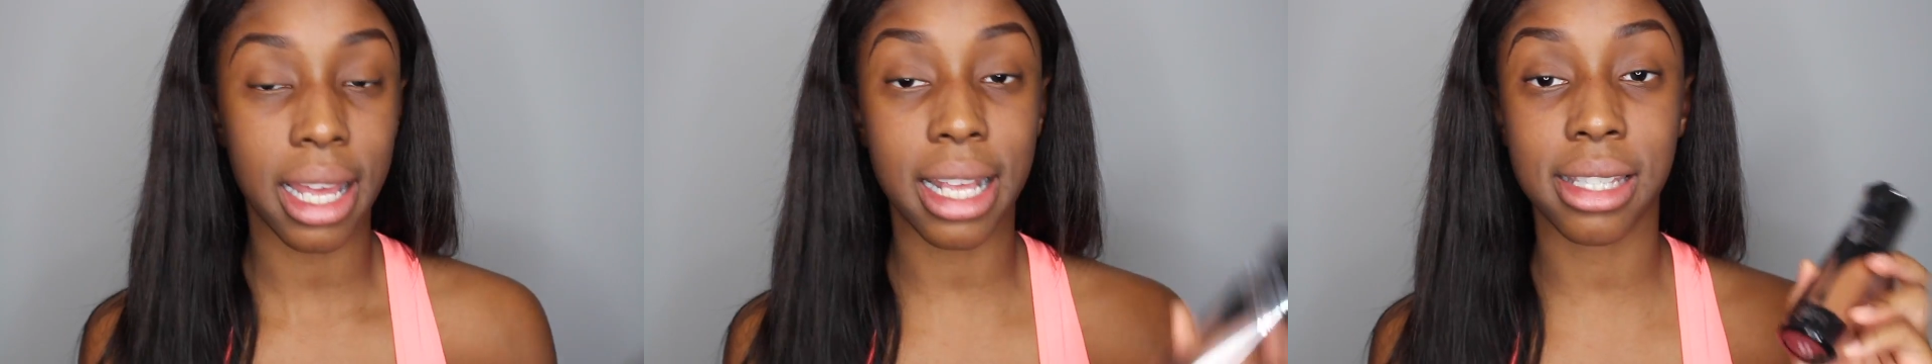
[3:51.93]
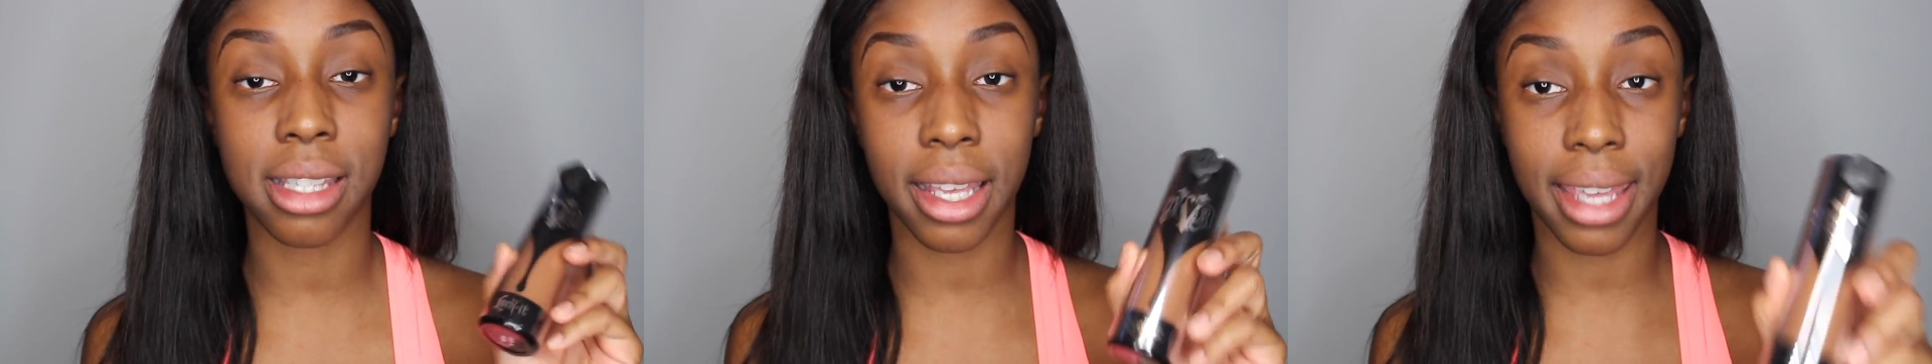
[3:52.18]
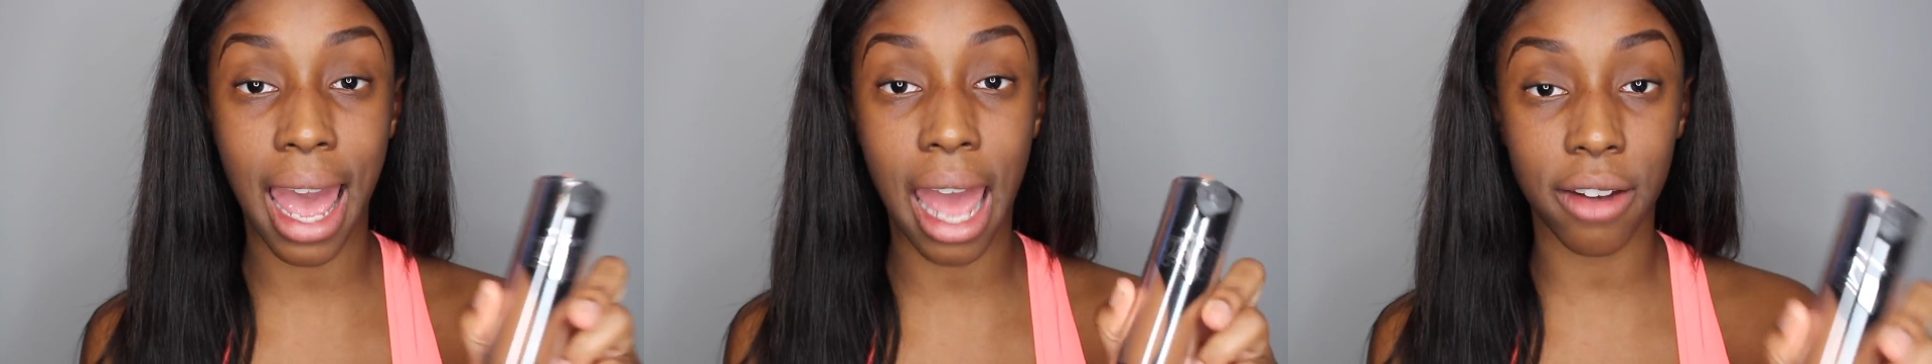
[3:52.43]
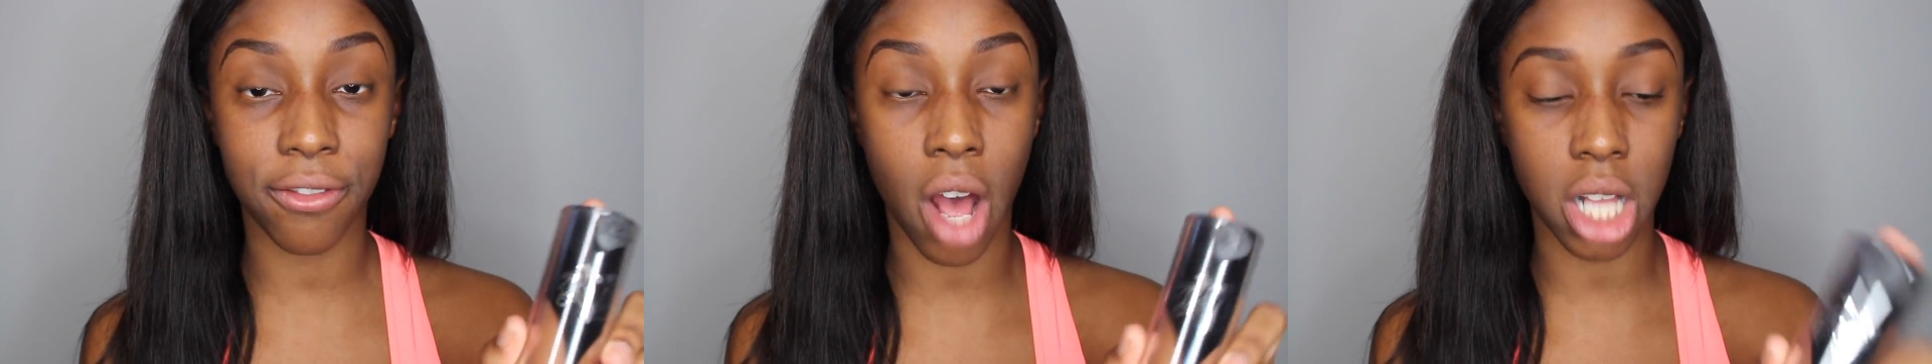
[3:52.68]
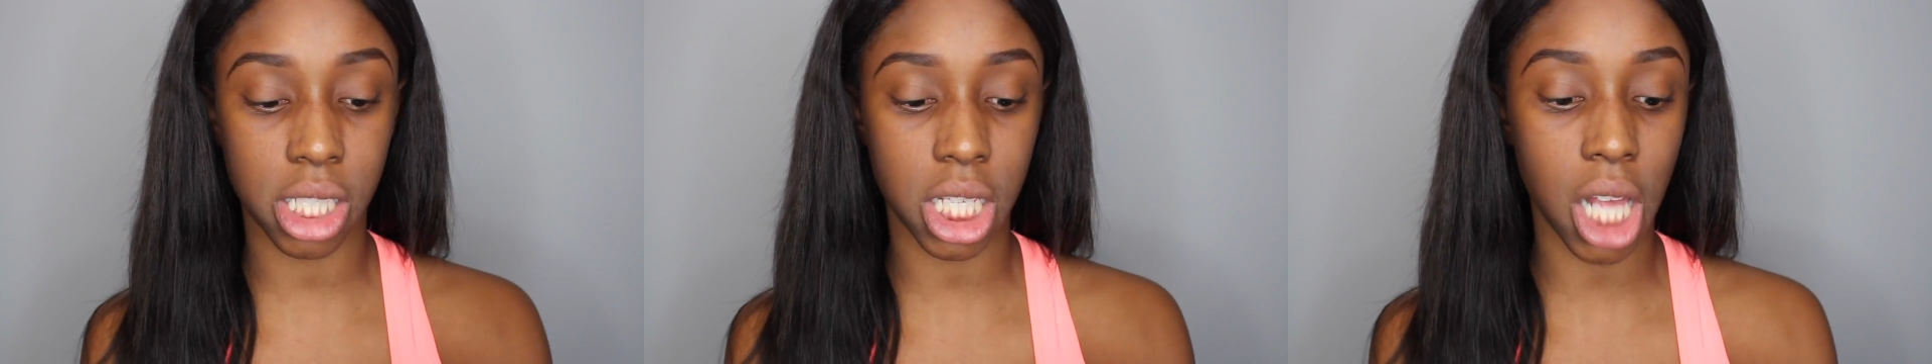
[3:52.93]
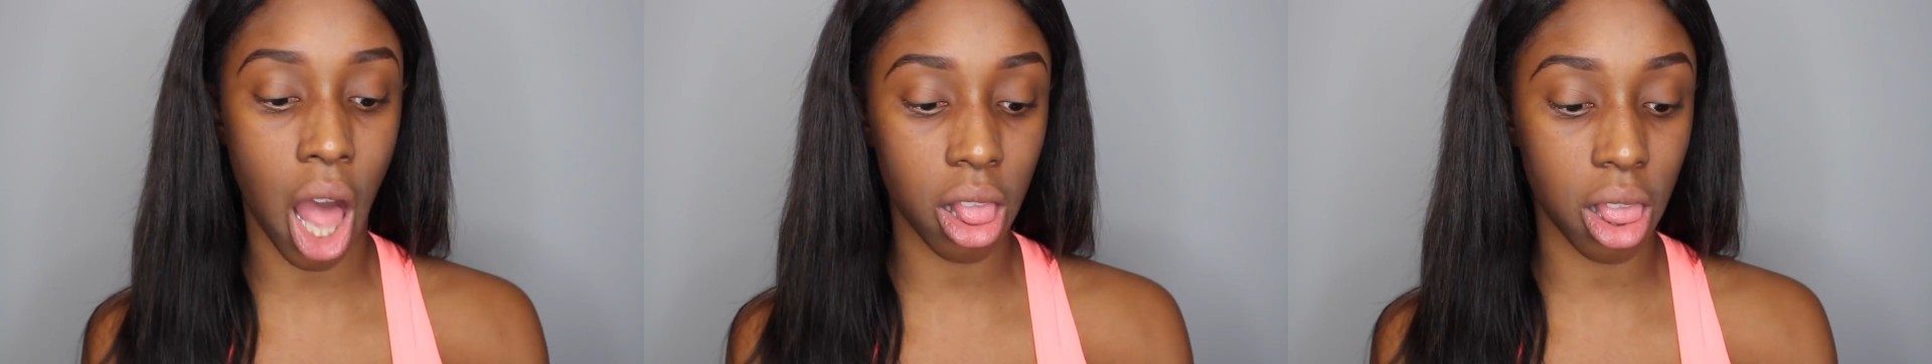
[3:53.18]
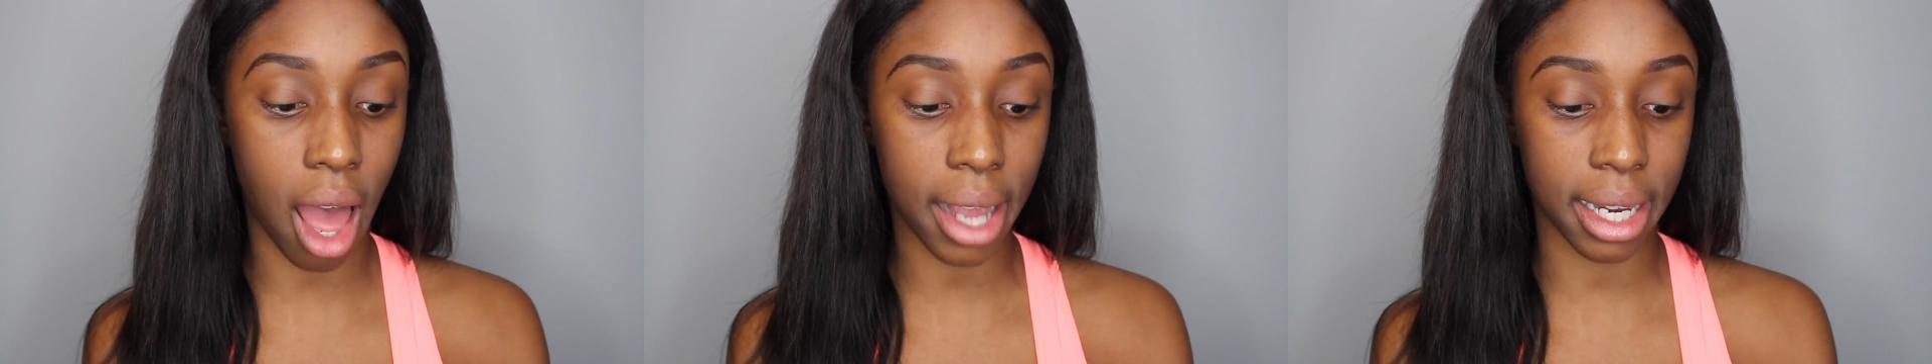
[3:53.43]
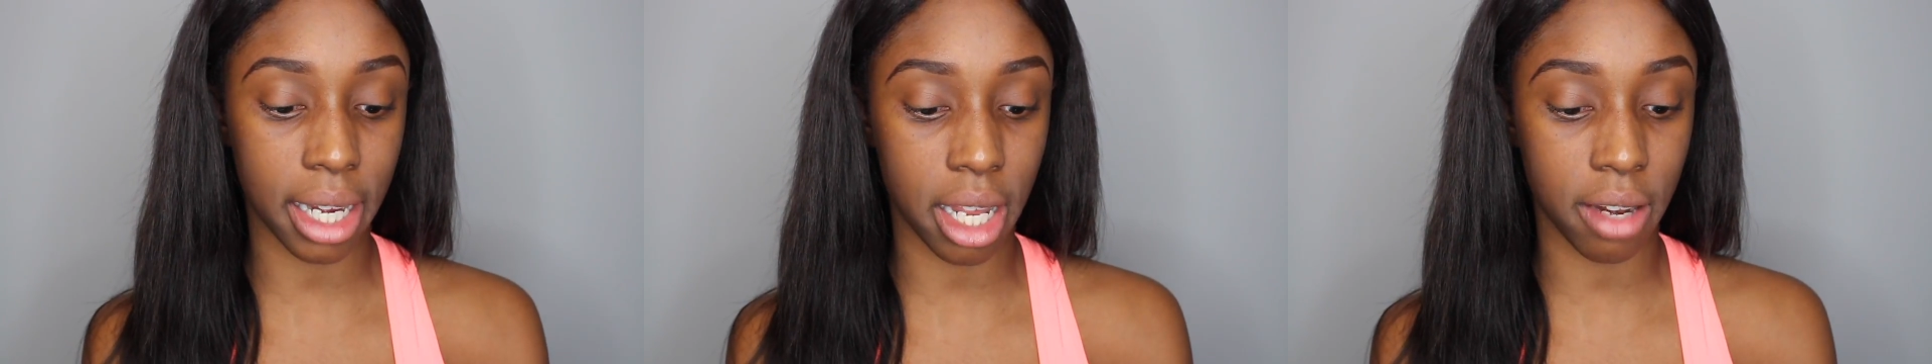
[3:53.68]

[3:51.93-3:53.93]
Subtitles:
is the Kat Von D Lock It